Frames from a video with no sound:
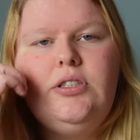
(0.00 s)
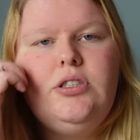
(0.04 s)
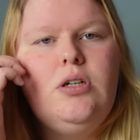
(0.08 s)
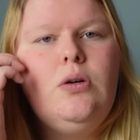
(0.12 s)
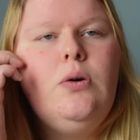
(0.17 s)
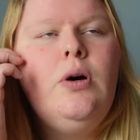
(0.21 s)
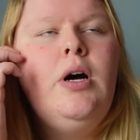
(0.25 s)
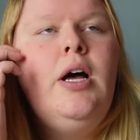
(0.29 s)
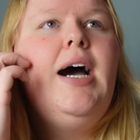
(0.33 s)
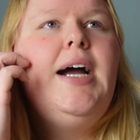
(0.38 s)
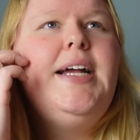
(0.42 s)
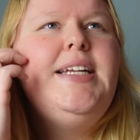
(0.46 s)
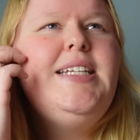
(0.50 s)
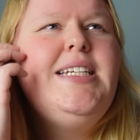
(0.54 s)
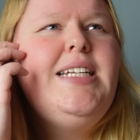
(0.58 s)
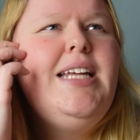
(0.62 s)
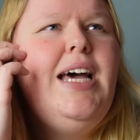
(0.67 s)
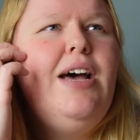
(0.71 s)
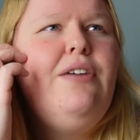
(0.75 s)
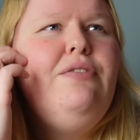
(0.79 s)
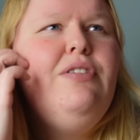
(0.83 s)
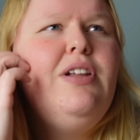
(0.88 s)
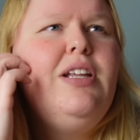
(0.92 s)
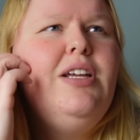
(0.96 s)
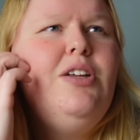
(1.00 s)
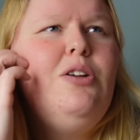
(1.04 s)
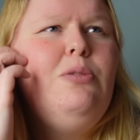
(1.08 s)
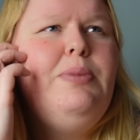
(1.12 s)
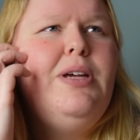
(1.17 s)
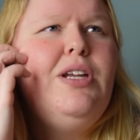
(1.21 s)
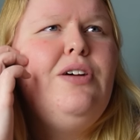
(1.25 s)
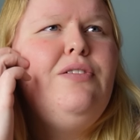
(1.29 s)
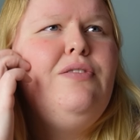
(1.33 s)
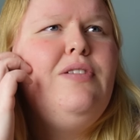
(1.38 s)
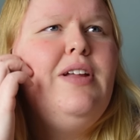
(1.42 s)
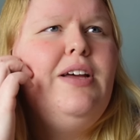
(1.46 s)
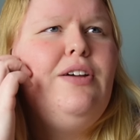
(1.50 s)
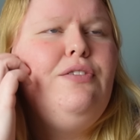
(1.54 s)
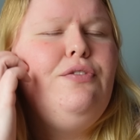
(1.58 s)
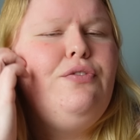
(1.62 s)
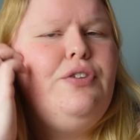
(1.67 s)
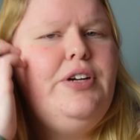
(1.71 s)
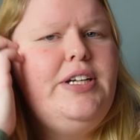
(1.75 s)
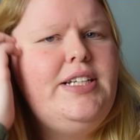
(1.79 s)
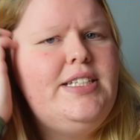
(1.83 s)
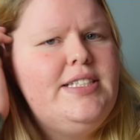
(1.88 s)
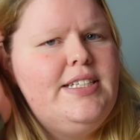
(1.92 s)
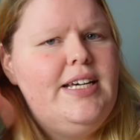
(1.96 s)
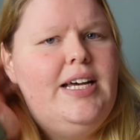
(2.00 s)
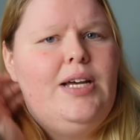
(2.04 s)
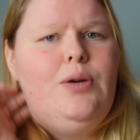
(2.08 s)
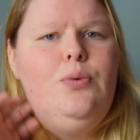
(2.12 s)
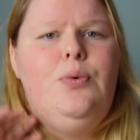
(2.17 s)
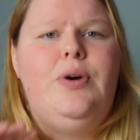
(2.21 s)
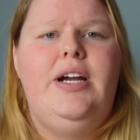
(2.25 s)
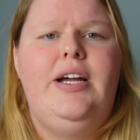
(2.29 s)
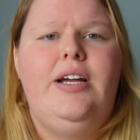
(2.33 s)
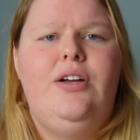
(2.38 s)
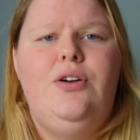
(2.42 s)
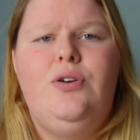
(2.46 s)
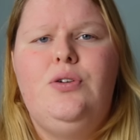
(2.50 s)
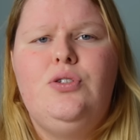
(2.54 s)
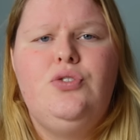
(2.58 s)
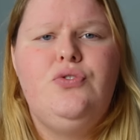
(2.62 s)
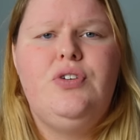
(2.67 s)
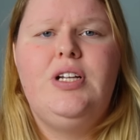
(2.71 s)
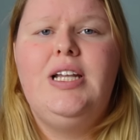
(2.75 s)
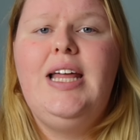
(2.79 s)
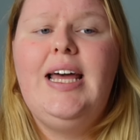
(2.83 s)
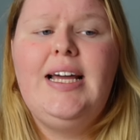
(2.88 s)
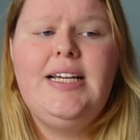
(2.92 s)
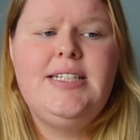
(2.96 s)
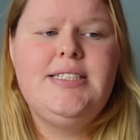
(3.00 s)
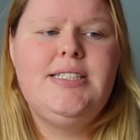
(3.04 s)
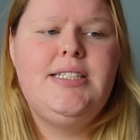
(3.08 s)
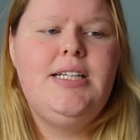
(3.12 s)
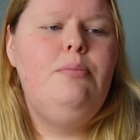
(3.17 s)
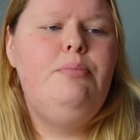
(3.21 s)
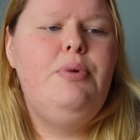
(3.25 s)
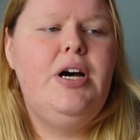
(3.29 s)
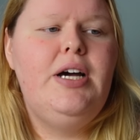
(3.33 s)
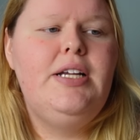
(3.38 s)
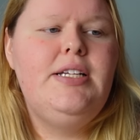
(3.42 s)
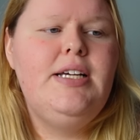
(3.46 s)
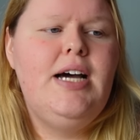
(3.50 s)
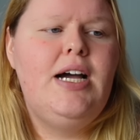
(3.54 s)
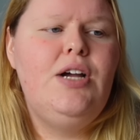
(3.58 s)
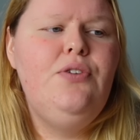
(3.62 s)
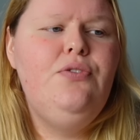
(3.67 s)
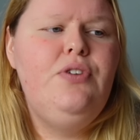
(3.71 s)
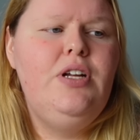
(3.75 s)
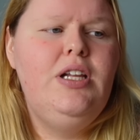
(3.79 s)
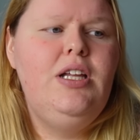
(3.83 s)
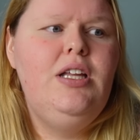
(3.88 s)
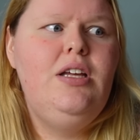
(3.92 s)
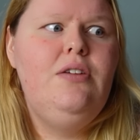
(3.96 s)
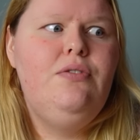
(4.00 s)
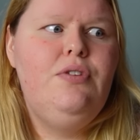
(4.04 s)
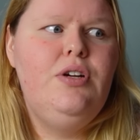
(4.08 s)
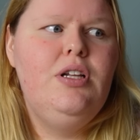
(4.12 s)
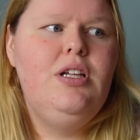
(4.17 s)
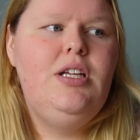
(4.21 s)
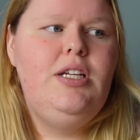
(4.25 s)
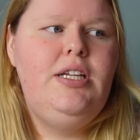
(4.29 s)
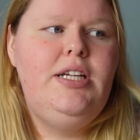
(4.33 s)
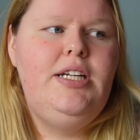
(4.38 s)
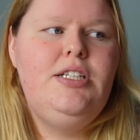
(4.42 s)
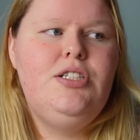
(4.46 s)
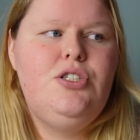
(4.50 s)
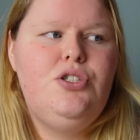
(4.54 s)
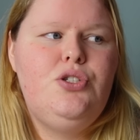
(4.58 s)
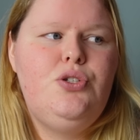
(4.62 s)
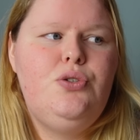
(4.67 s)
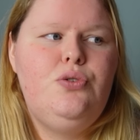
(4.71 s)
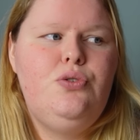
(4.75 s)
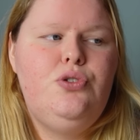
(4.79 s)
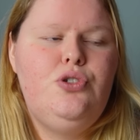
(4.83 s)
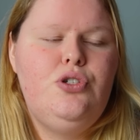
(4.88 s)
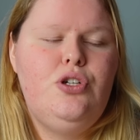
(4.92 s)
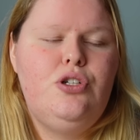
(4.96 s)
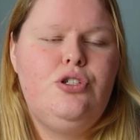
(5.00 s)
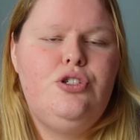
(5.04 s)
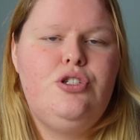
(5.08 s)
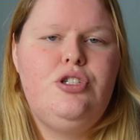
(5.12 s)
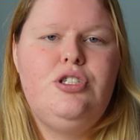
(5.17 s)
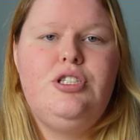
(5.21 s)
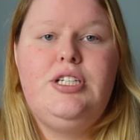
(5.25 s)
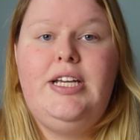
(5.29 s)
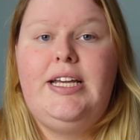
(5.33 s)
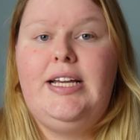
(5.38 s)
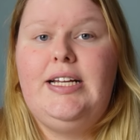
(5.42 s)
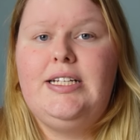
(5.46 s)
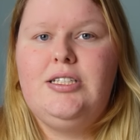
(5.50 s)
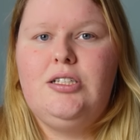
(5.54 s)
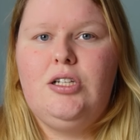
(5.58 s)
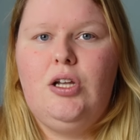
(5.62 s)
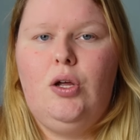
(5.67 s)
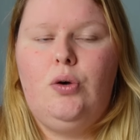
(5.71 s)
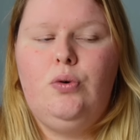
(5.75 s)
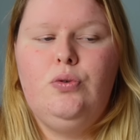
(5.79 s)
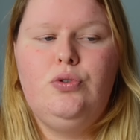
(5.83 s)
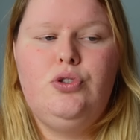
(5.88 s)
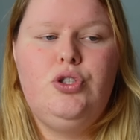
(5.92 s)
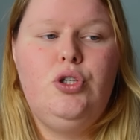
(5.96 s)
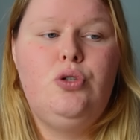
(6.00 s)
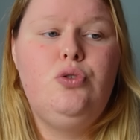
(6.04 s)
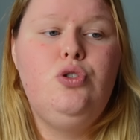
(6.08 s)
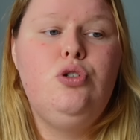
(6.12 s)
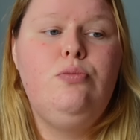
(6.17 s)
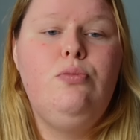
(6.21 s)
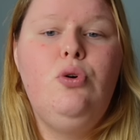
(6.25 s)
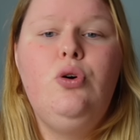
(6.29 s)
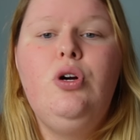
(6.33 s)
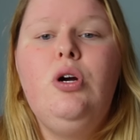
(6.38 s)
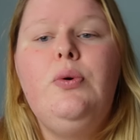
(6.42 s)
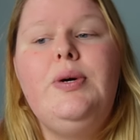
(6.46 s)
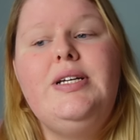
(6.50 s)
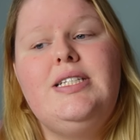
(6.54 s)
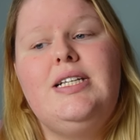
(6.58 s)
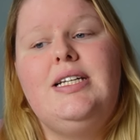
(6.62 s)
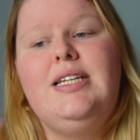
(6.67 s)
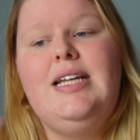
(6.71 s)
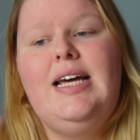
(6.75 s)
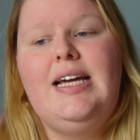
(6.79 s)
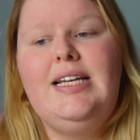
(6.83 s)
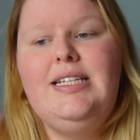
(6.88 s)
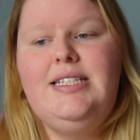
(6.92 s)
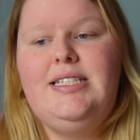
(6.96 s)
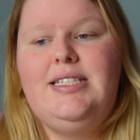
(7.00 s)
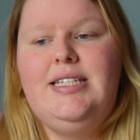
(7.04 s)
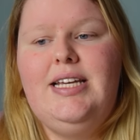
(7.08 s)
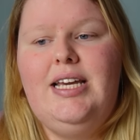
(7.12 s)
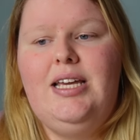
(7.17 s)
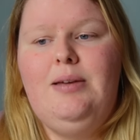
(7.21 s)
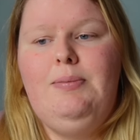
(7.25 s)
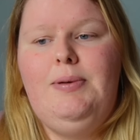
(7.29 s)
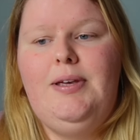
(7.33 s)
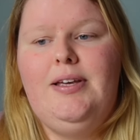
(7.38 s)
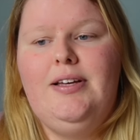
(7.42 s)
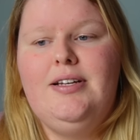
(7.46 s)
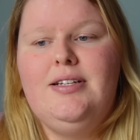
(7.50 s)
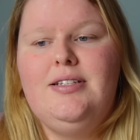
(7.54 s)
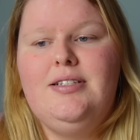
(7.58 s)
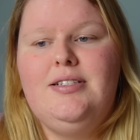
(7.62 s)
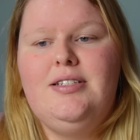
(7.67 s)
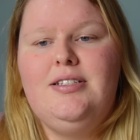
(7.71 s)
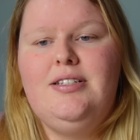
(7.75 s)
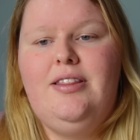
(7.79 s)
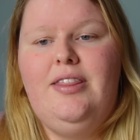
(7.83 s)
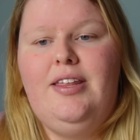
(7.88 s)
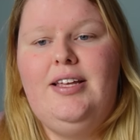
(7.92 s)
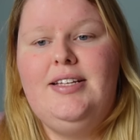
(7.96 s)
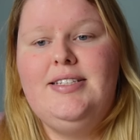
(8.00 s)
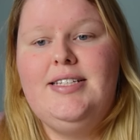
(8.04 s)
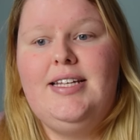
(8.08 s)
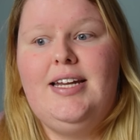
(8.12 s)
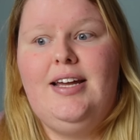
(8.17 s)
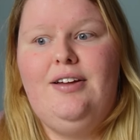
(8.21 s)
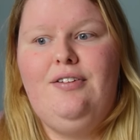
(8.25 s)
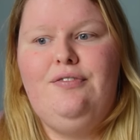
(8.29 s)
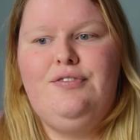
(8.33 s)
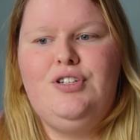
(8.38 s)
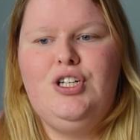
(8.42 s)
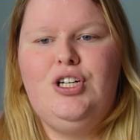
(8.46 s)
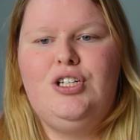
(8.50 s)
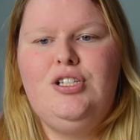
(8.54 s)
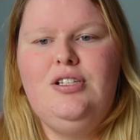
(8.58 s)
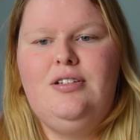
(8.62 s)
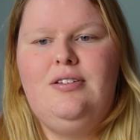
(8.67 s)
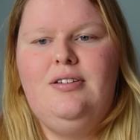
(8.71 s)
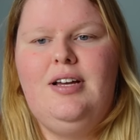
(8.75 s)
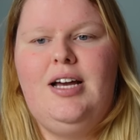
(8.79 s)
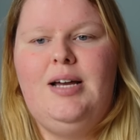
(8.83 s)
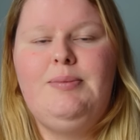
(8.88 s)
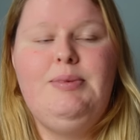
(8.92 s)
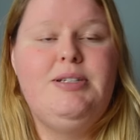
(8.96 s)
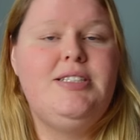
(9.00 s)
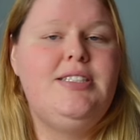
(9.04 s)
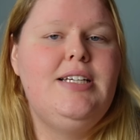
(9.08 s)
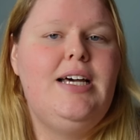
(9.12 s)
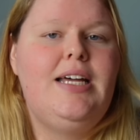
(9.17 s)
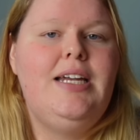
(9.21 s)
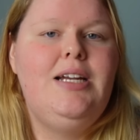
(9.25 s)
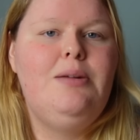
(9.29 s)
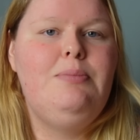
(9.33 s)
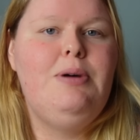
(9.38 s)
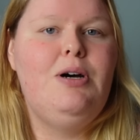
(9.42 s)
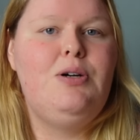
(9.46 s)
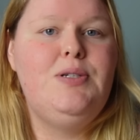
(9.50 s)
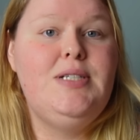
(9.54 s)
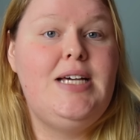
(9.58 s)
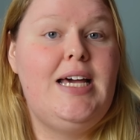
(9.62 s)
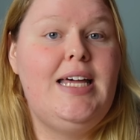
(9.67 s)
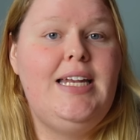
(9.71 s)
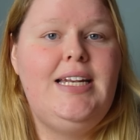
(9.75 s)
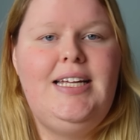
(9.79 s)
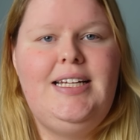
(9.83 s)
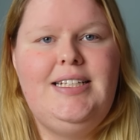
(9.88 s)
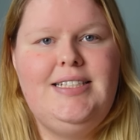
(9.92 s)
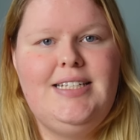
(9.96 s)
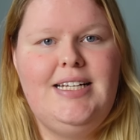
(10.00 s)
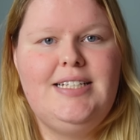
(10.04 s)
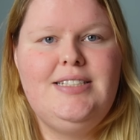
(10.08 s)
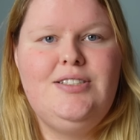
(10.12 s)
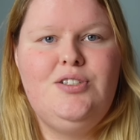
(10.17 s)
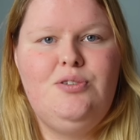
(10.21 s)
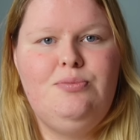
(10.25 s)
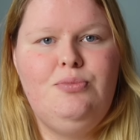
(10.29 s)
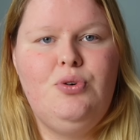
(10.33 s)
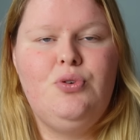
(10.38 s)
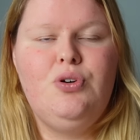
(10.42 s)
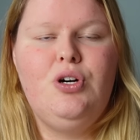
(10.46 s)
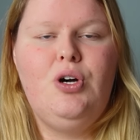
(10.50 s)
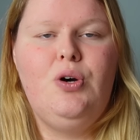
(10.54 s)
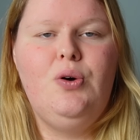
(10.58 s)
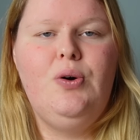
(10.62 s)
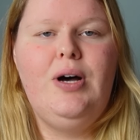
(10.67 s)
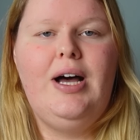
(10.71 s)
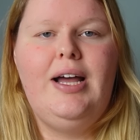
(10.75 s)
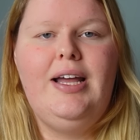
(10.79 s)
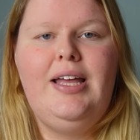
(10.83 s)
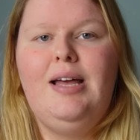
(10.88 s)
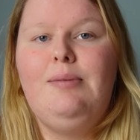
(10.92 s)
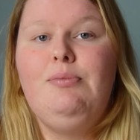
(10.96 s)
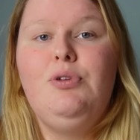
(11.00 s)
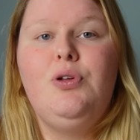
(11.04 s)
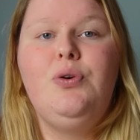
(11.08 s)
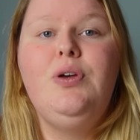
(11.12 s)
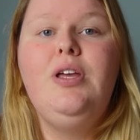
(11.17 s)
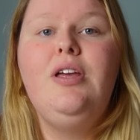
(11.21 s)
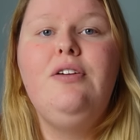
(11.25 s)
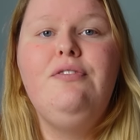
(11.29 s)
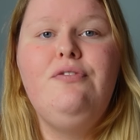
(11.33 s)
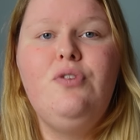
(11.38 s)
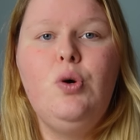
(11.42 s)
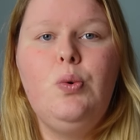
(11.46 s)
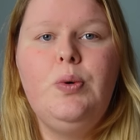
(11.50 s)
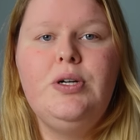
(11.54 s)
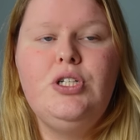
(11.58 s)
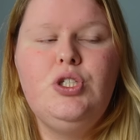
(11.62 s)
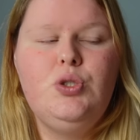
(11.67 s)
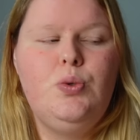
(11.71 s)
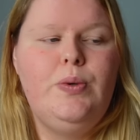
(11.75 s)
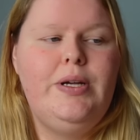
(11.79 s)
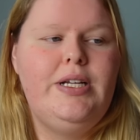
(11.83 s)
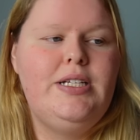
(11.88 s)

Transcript: So I did have a little bit of like free time where I could relax, but I really, really need to just take it slow. So tomorrow is a nice day because the things that I've done, I'm excited about editing that tomorrow. I am looking forward to